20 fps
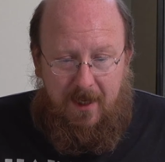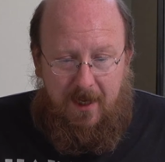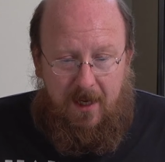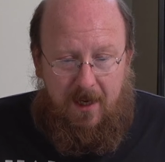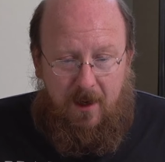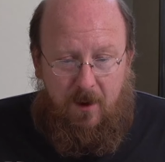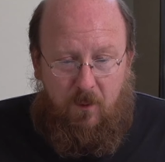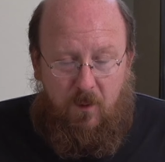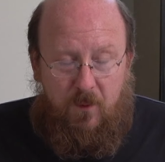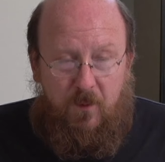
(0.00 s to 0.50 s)

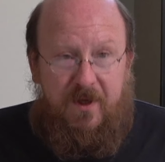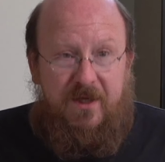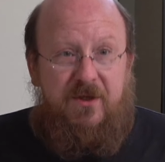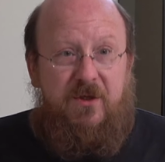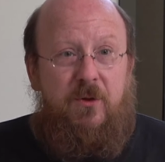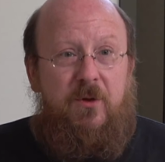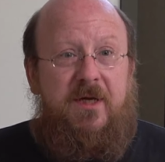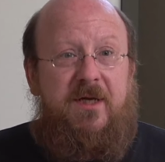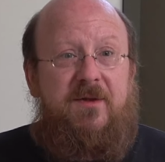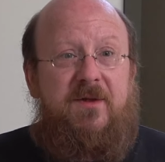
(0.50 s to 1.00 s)
When we
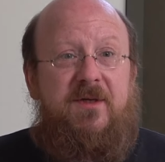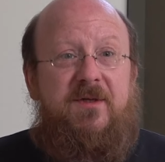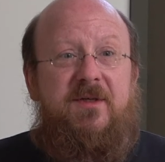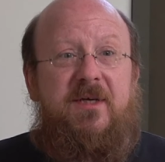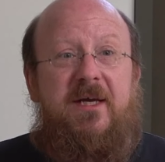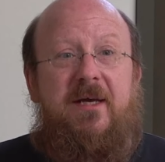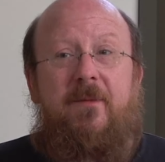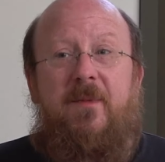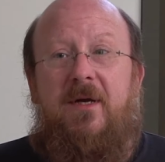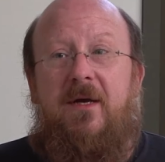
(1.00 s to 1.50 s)
do get the
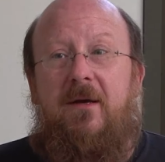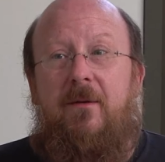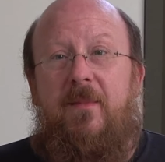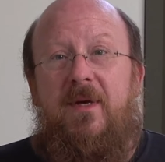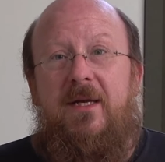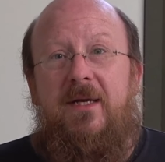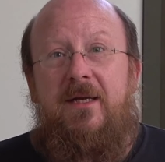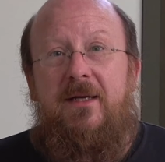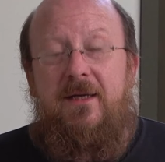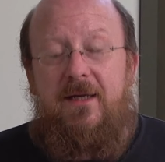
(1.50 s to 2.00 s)
schema
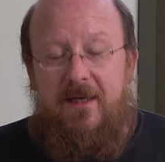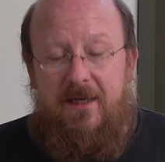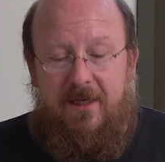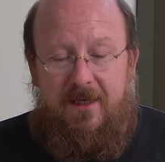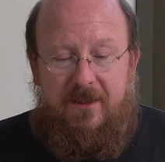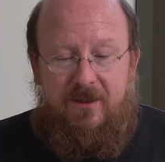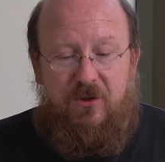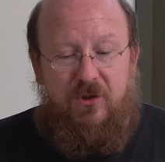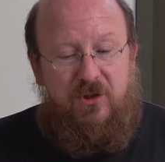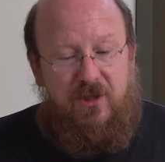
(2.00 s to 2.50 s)
committed,
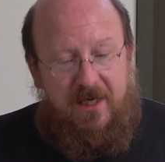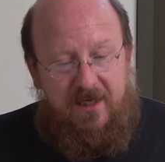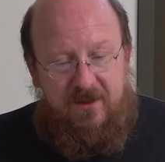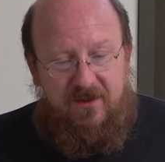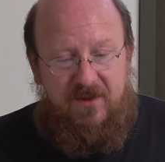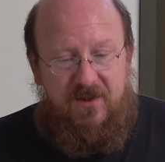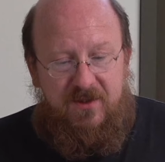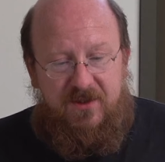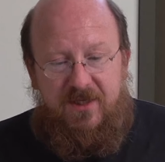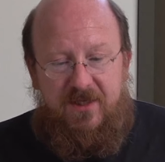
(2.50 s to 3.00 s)
it
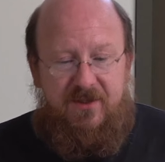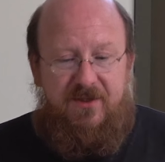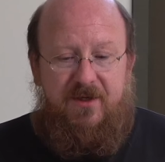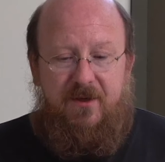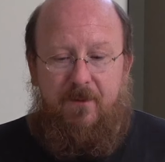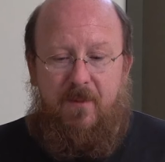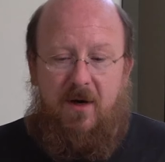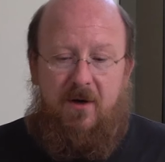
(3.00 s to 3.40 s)
shakes the system.